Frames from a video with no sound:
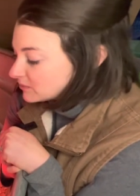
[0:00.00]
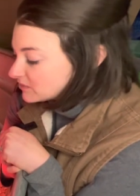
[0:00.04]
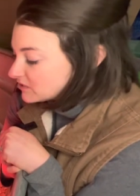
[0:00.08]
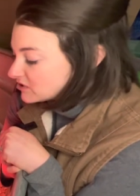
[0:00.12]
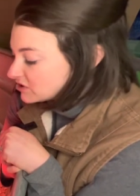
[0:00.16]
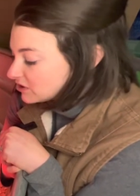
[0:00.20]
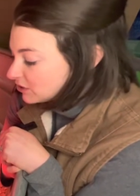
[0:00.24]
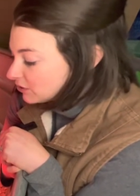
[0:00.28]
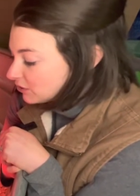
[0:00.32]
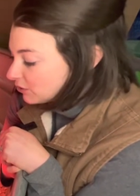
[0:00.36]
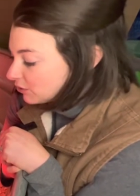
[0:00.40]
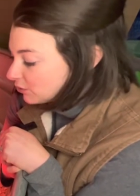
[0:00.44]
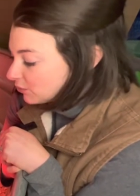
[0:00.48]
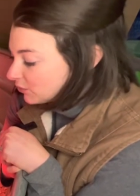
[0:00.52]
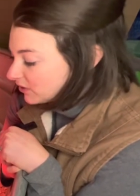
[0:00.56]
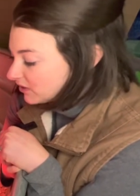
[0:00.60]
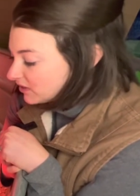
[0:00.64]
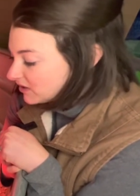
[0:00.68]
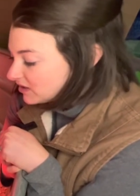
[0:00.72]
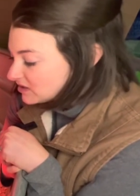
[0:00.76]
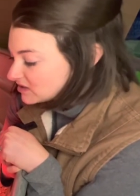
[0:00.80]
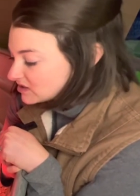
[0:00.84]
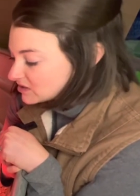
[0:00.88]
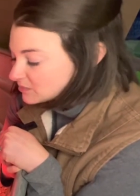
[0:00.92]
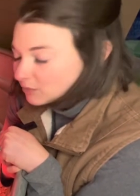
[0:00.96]
So
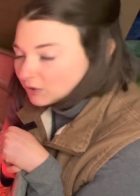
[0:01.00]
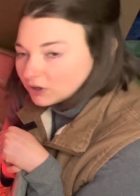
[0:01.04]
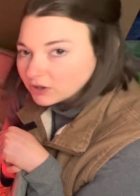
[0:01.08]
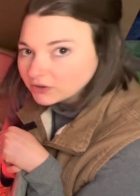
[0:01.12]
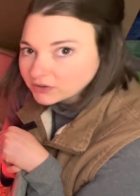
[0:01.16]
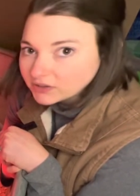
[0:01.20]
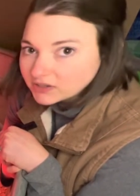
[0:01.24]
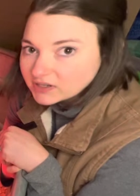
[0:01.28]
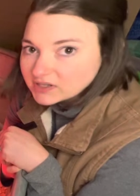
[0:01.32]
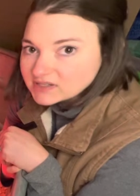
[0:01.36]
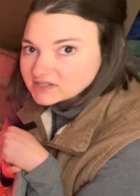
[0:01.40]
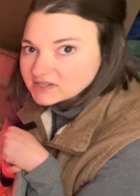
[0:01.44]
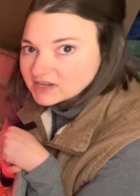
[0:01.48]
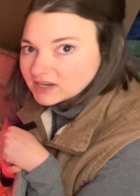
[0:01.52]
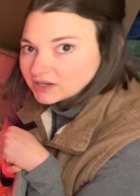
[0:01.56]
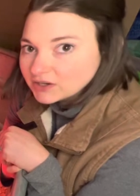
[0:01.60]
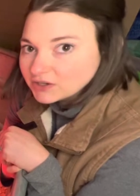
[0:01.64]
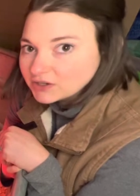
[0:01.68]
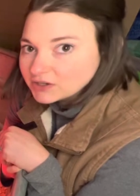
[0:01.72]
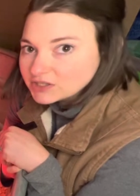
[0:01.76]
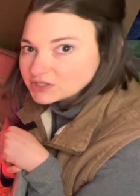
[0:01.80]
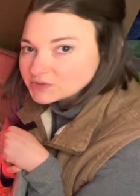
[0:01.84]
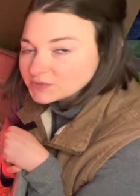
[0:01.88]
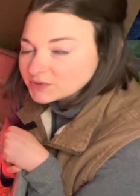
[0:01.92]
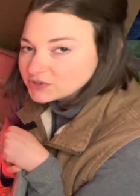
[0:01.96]
with these smaller
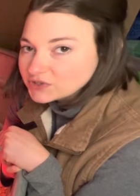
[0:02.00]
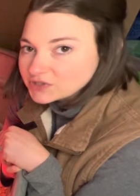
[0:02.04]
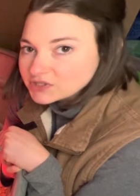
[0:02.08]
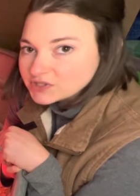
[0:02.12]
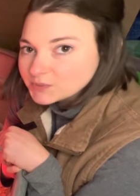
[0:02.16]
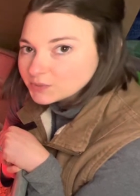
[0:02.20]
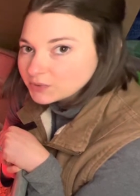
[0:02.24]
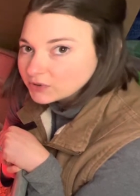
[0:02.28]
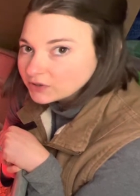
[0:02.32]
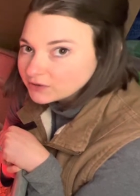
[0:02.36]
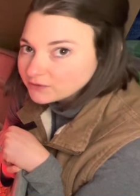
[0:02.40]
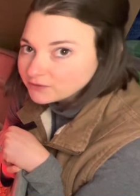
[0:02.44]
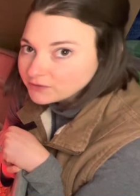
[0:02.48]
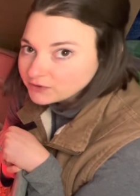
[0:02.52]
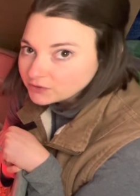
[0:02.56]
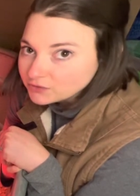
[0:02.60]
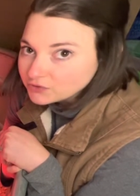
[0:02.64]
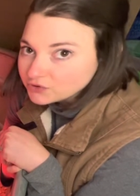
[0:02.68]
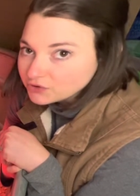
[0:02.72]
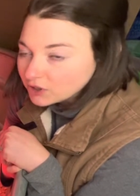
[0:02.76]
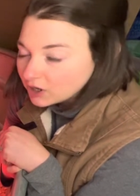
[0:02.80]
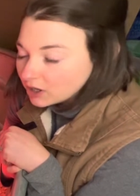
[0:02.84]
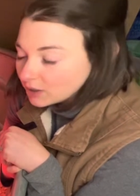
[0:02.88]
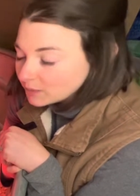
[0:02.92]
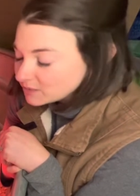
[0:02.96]
containers, we just put a few
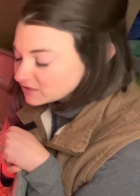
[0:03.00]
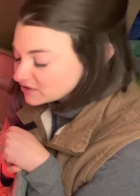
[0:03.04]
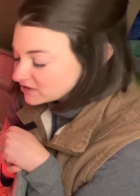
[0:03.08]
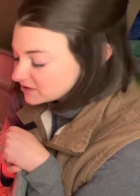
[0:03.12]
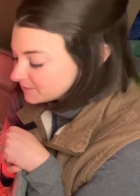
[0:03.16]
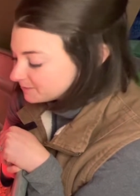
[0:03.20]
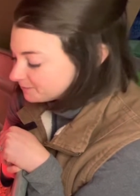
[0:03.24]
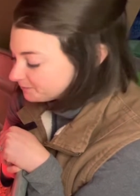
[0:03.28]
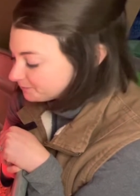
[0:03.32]
drops.